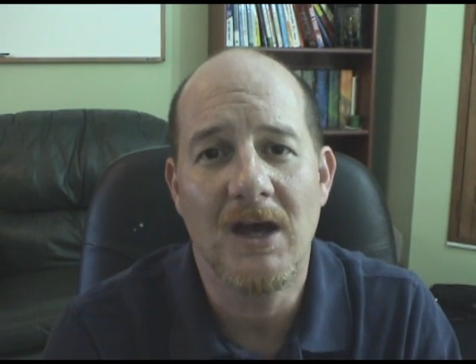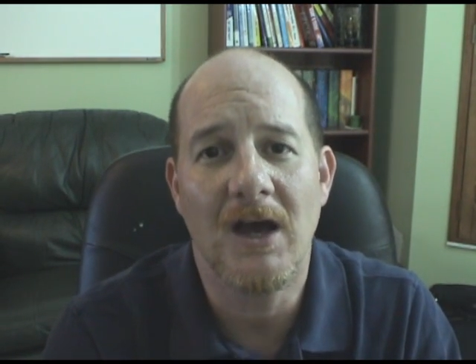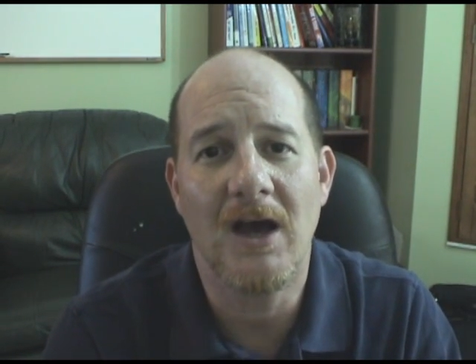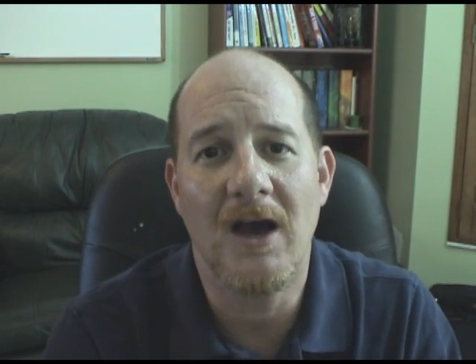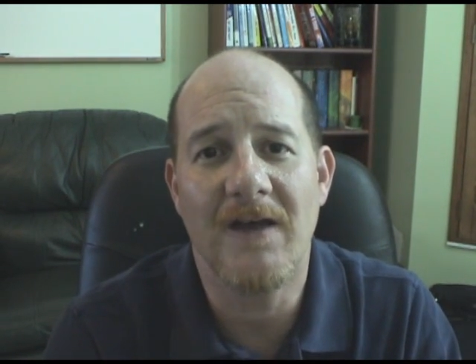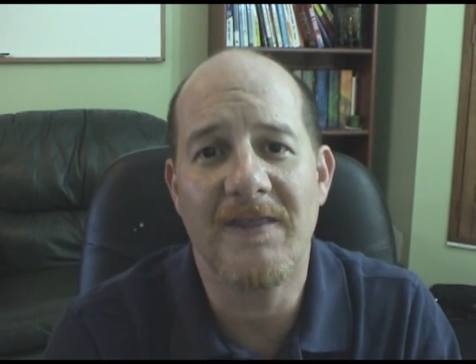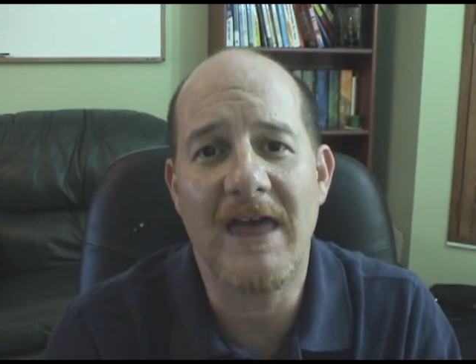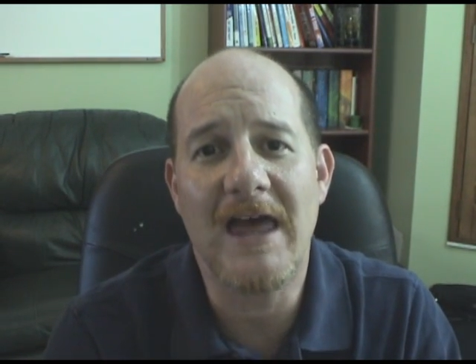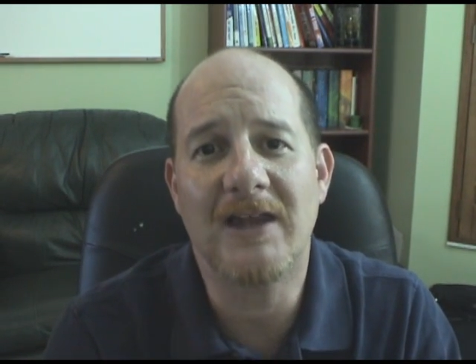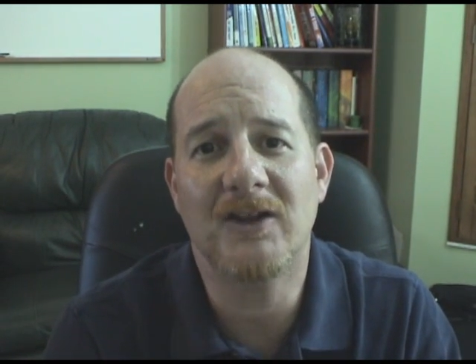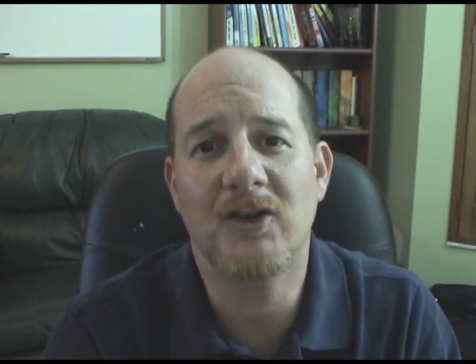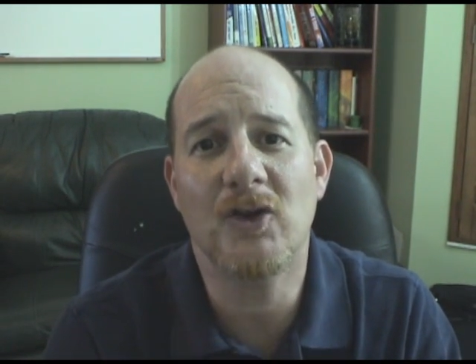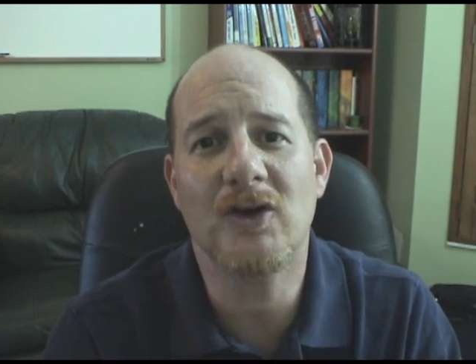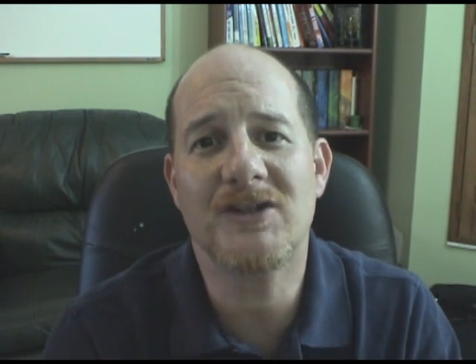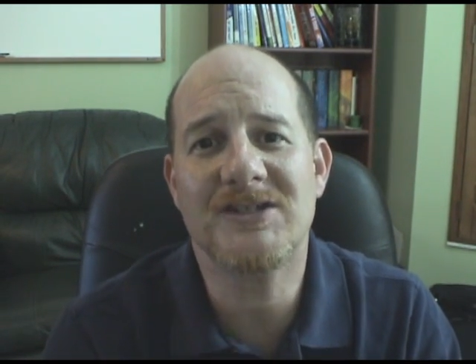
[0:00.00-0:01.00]
that
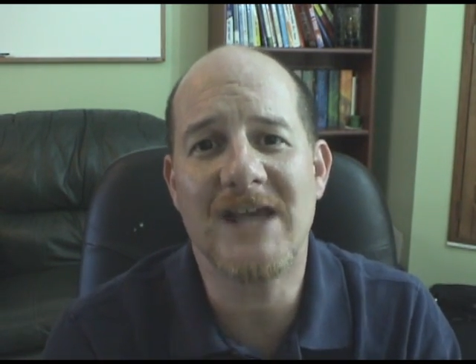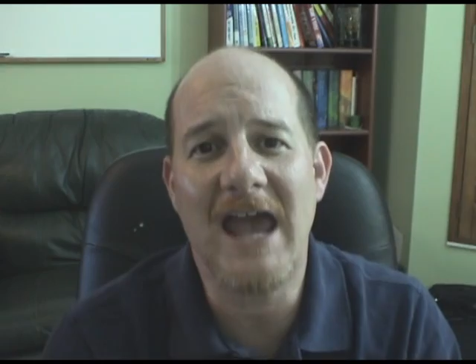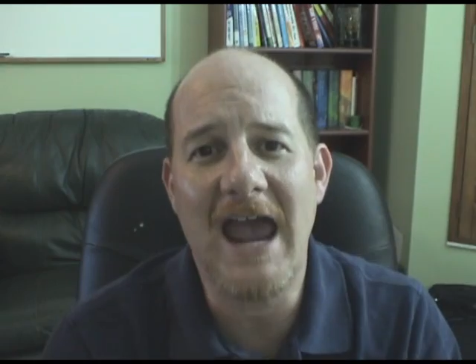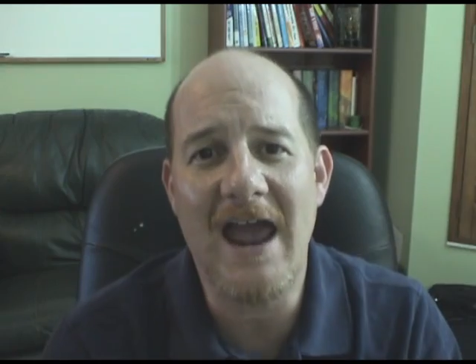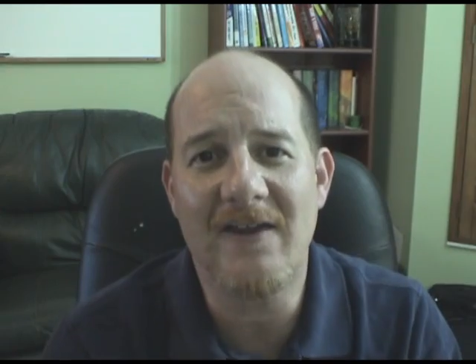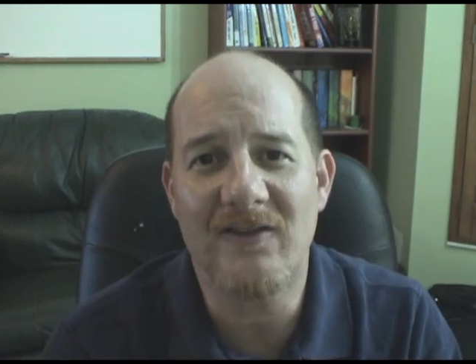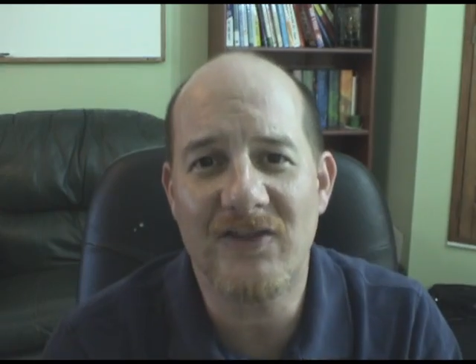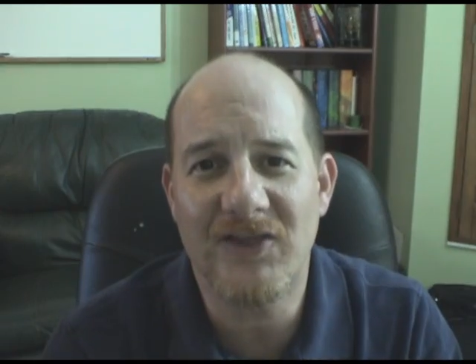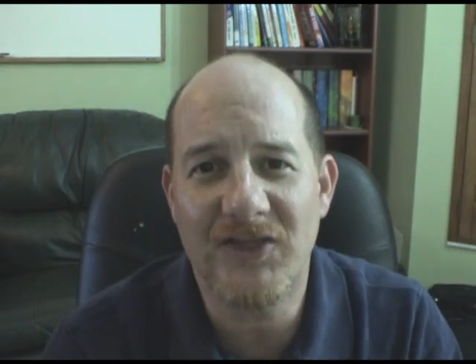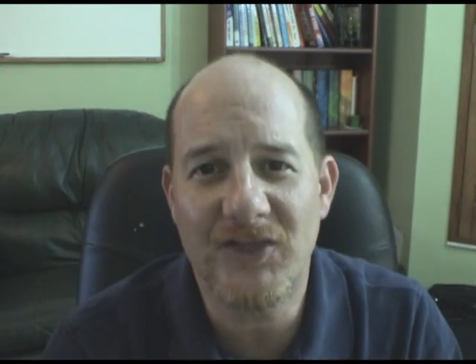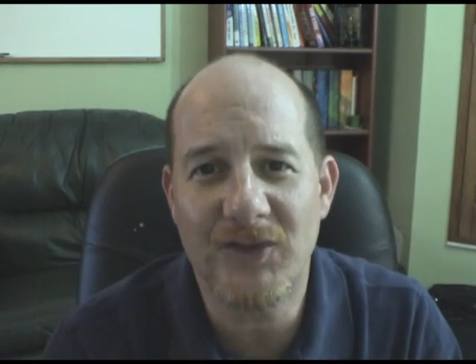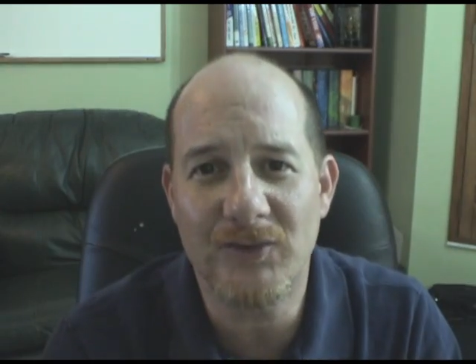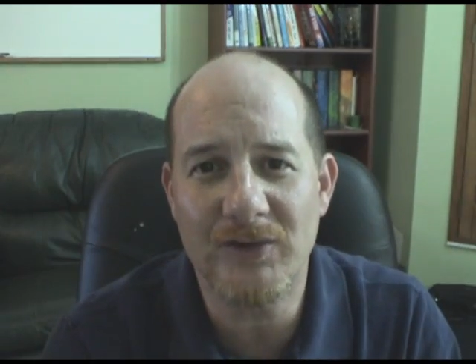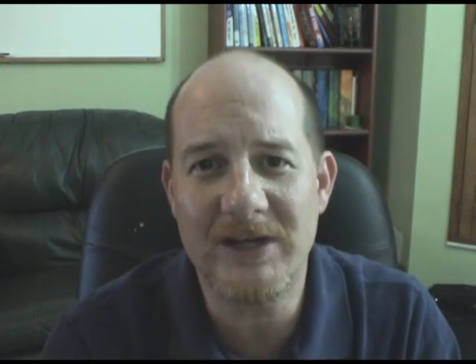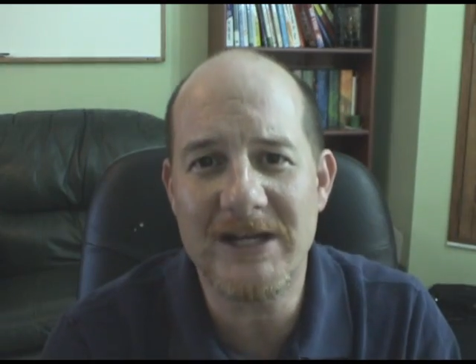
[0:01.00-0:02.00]
looks at
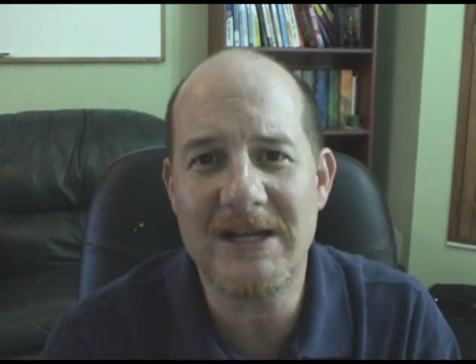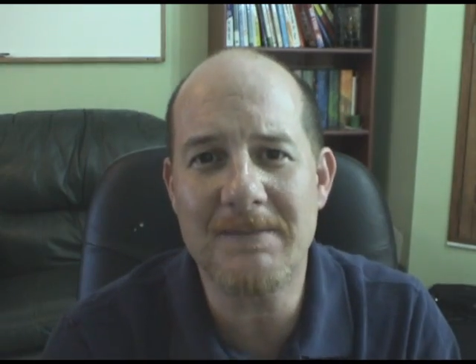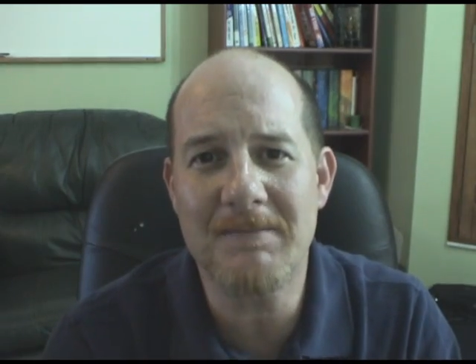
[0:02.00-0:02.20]
three